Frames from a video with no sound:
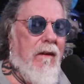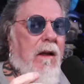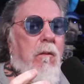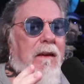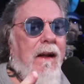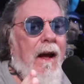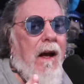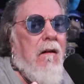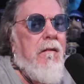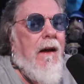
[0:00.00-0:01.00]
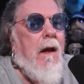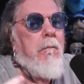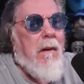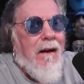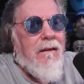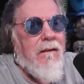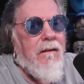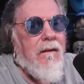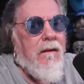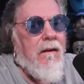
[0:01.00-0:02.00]
he would then have a bus
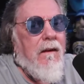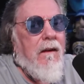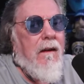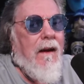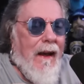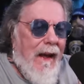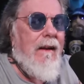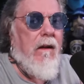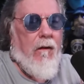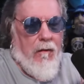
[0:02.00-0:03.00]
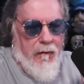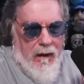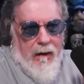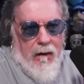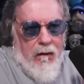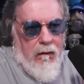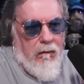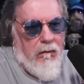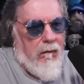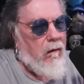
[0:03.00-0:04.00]
and an RV,
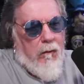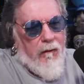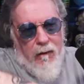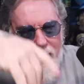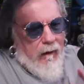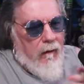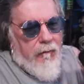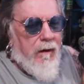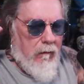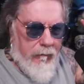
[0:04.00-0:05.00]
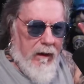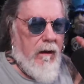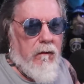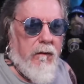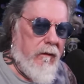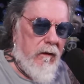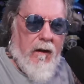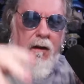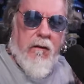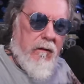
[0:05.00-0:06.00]
along with all the other fucking vehicles and
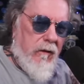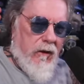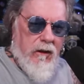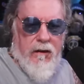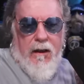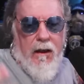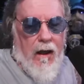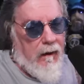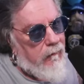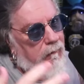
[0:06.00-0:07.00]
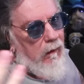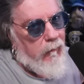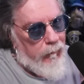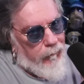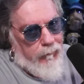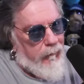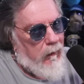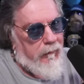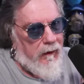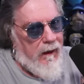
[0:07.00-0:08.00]
trailers and shit that he got. Because don't
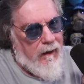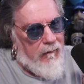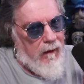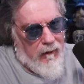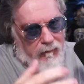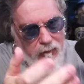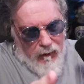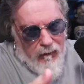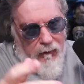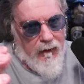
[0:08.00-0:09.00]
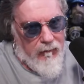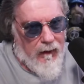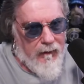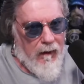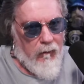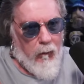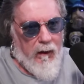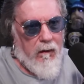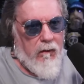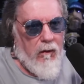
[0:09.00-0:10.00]
forget, he's got a trailer and he's got that
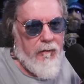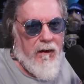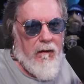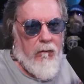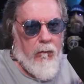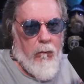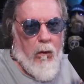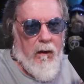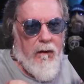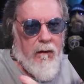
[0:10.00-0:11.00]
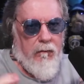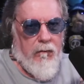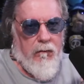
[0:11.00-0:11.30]
weird goofy one that